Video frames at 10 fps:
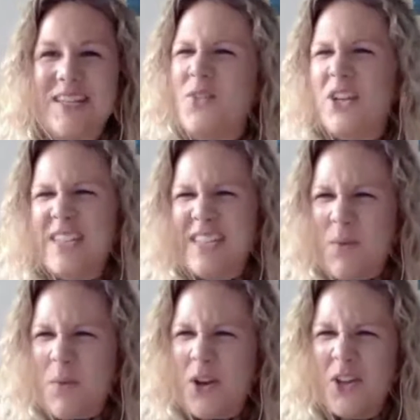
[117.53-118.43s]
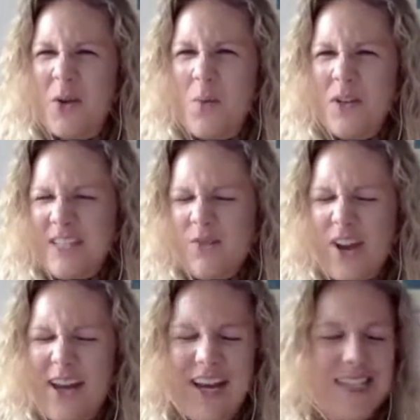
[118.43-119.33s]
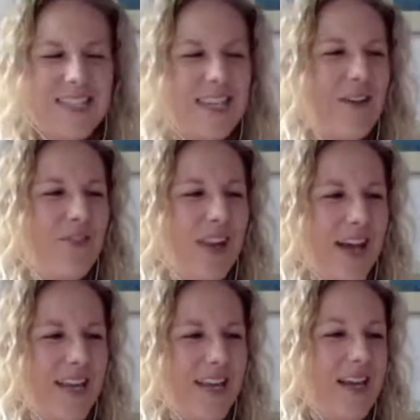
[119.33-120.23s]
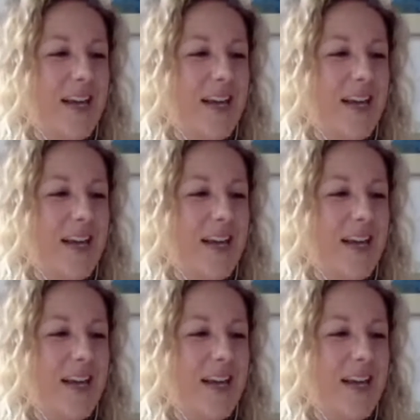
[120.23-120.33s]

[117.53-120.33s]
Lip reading: I've got to see what's this freelance life like.